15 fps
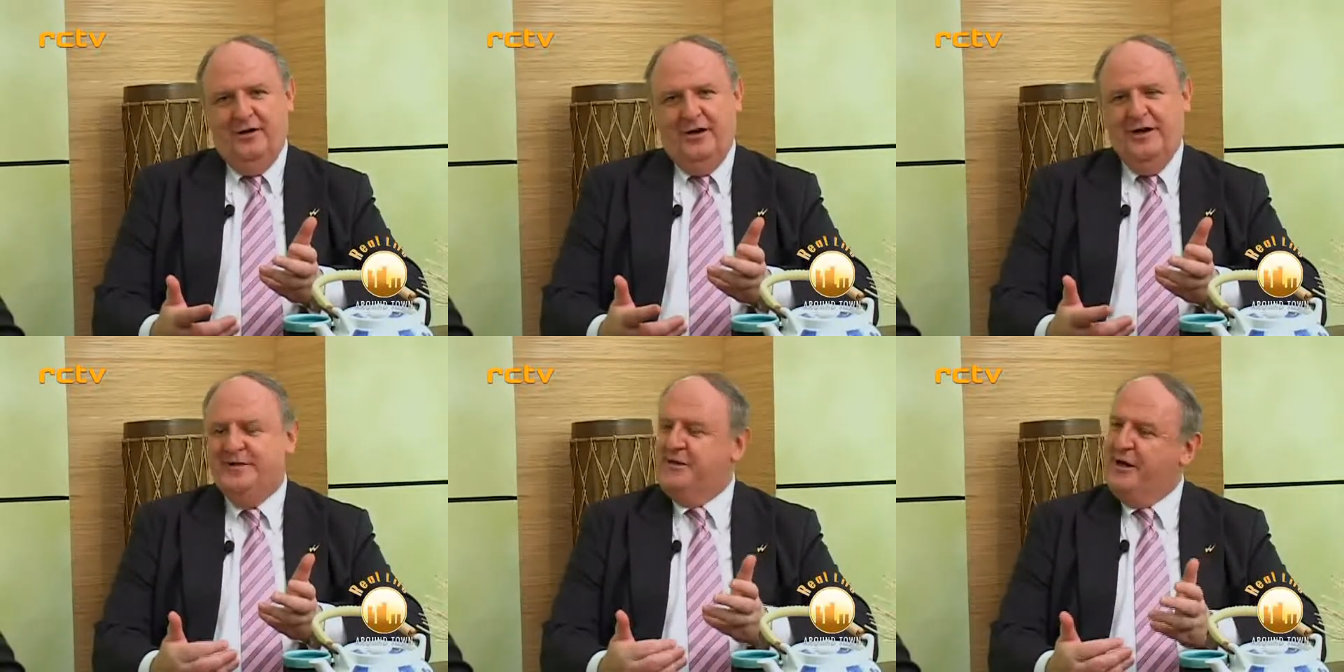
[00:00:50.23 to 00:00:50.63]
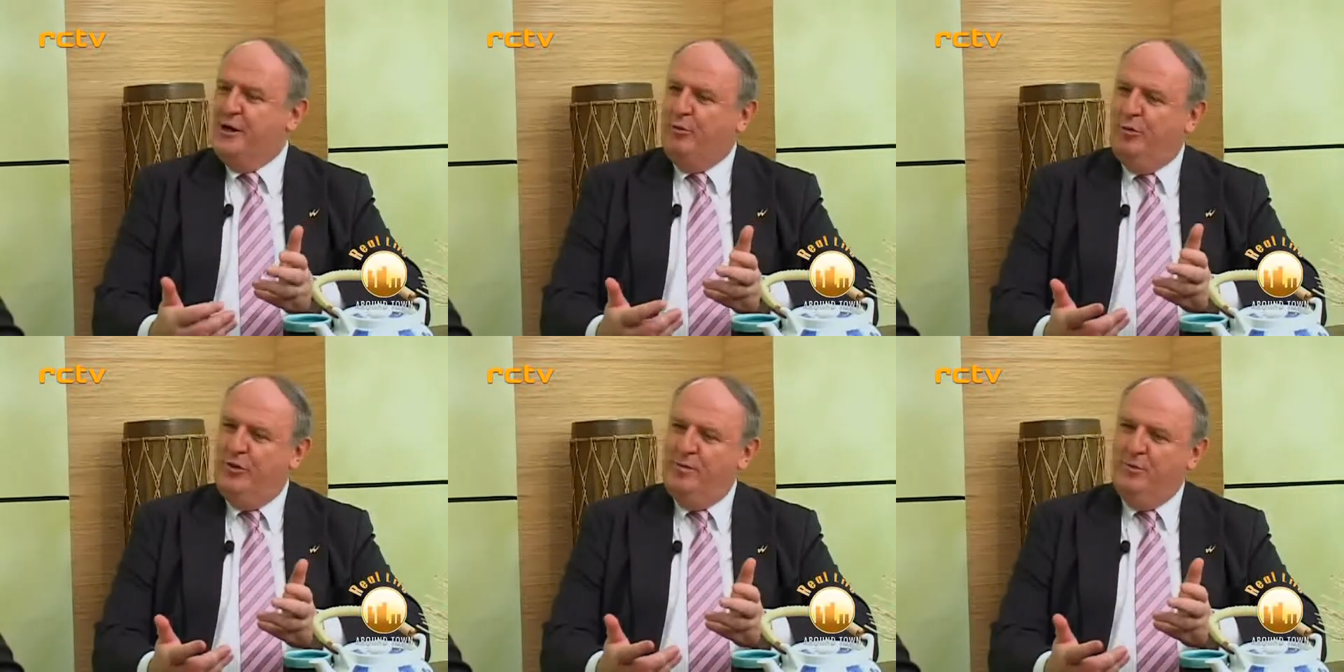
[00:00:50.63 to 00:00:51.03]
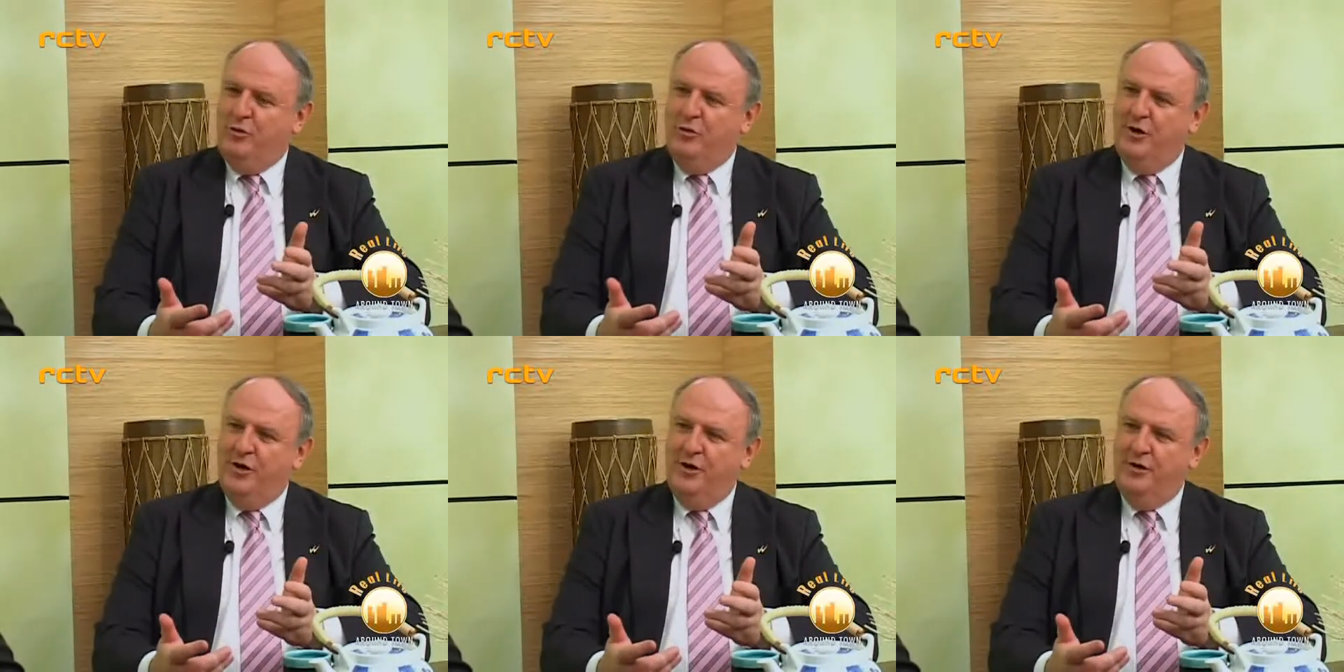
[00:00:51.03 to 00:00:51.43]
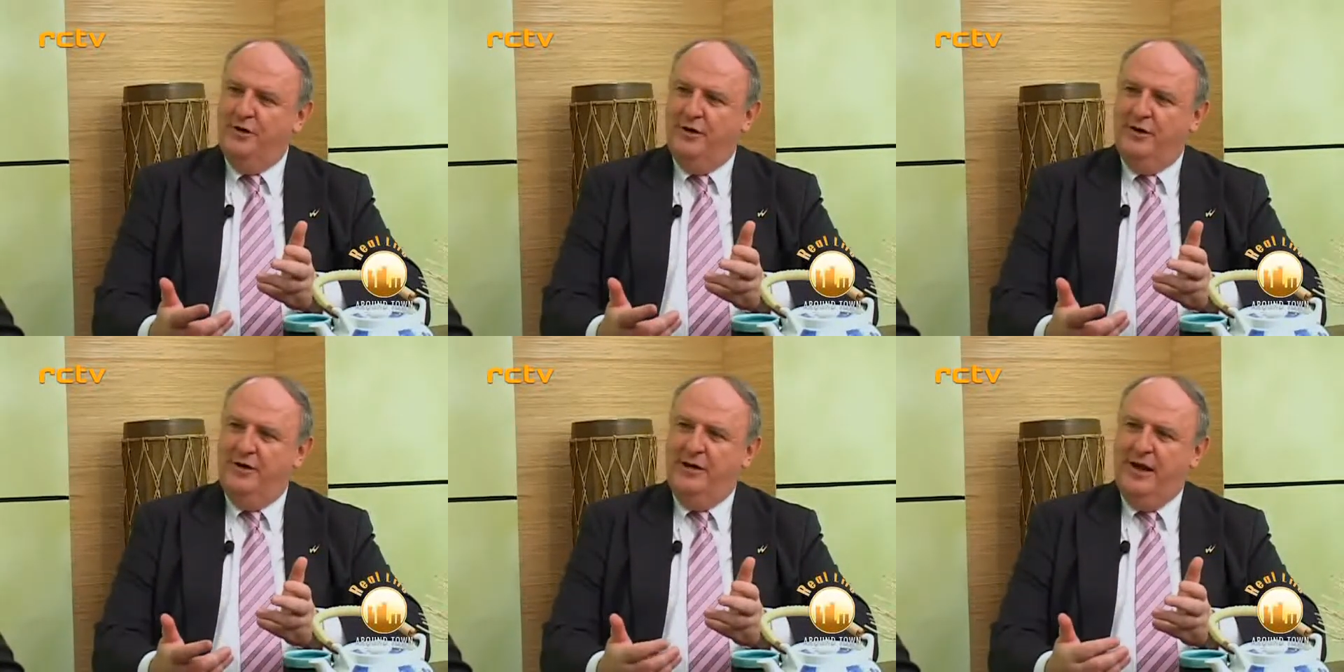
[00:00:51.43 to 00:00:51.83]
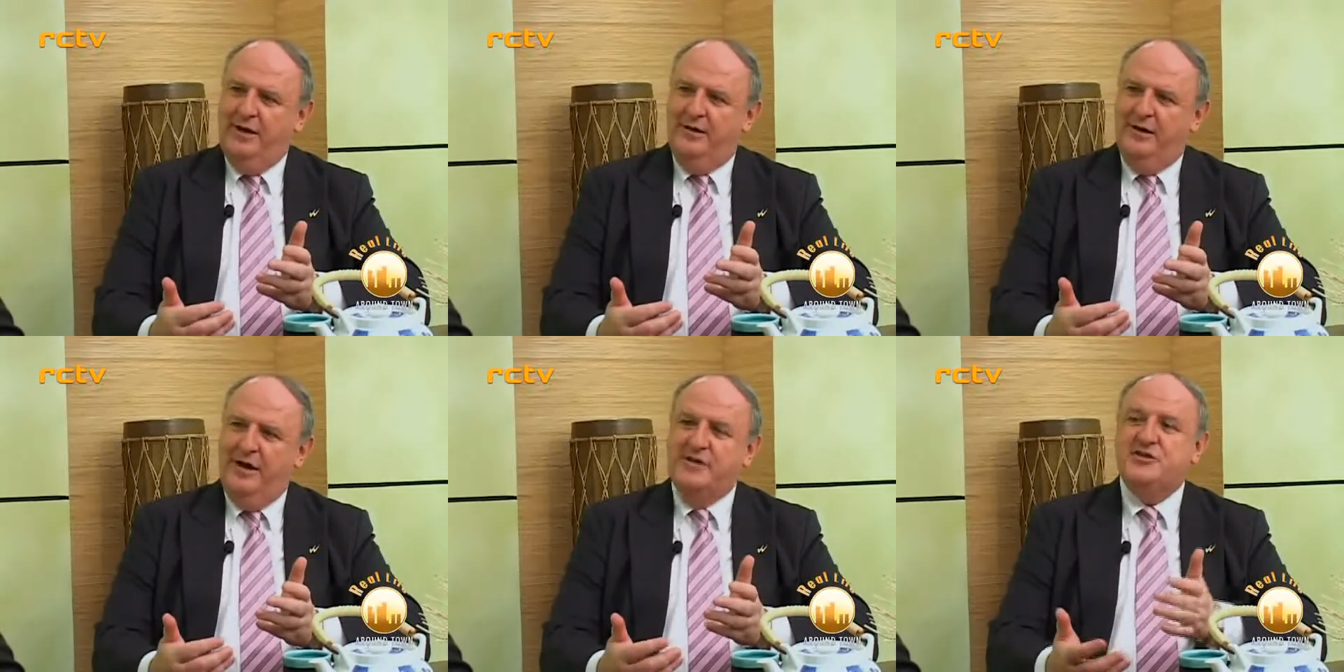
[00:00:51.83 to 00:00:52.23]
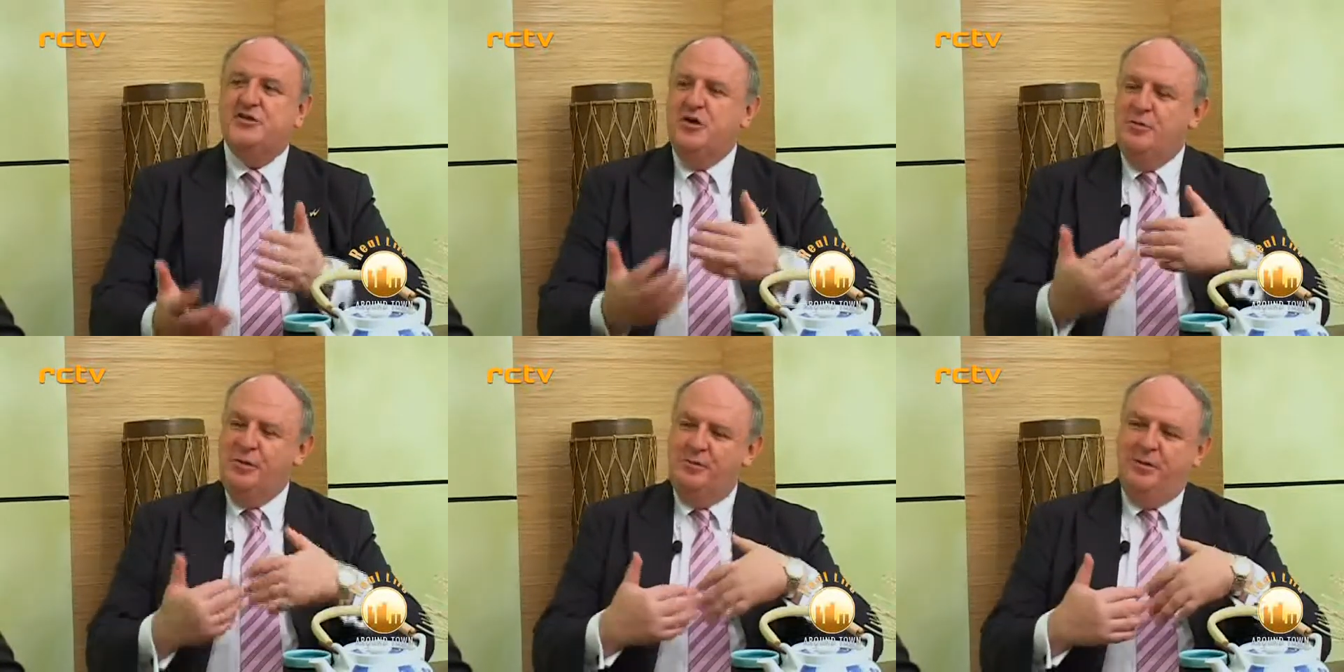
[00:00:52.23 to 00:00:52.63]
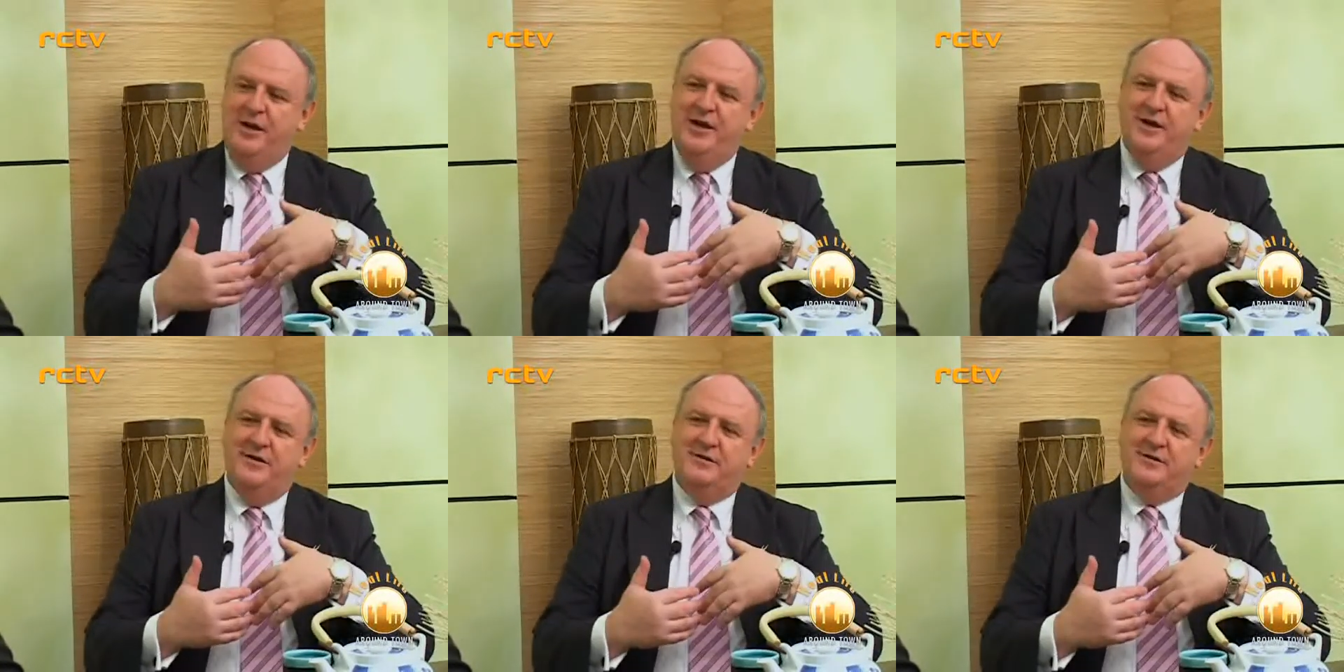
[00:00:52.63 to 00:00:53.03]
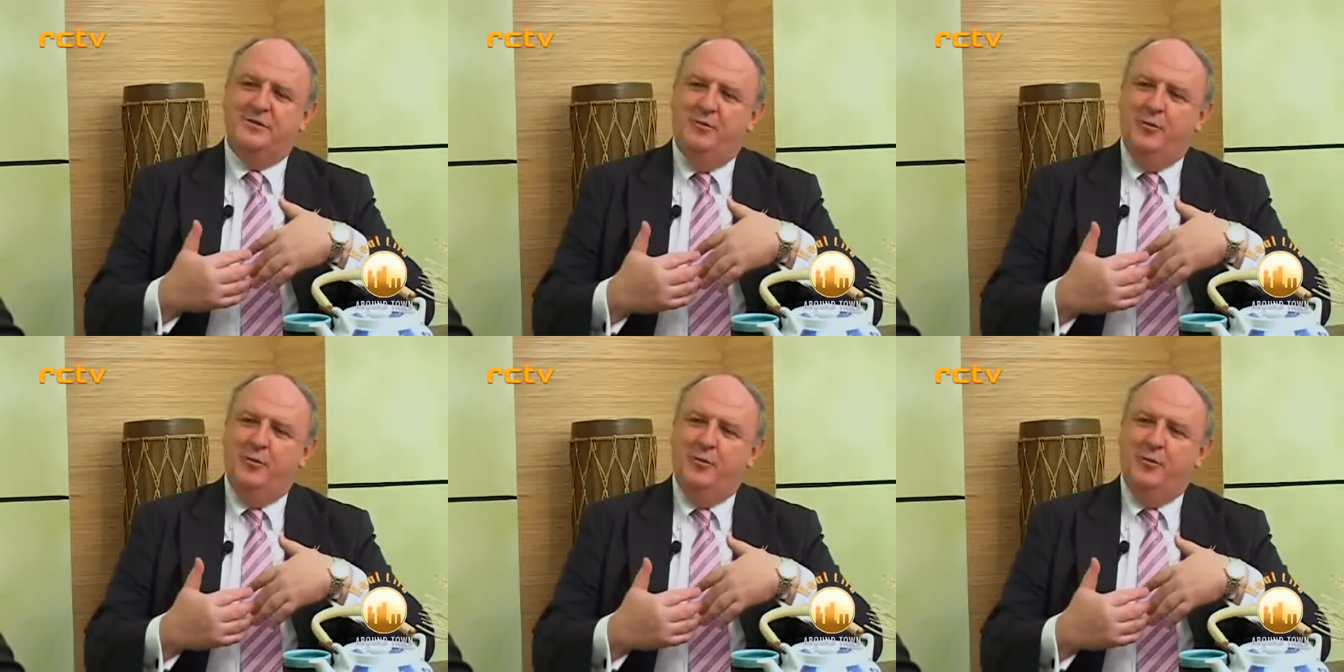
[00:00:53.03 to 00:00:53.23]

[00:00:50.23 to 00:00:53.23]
It's equally important that as human beings,